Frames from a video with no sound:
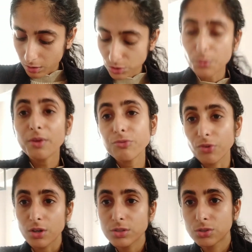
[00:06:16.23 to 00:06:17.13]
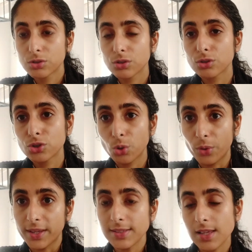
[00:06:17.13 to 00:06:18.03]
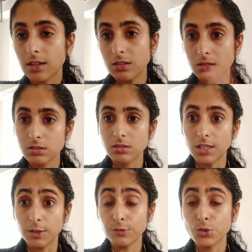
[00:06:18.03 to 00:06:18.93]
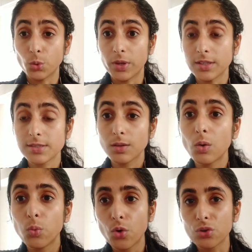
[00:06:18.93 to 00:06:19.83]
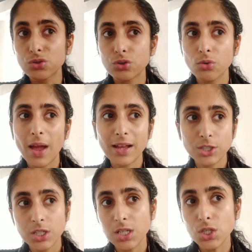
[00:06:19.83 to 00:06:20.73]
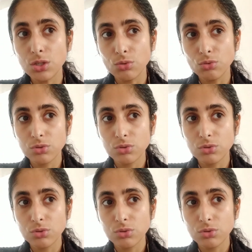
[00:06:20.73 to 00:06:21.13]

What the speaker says: my first choice and a safe choice was to actually use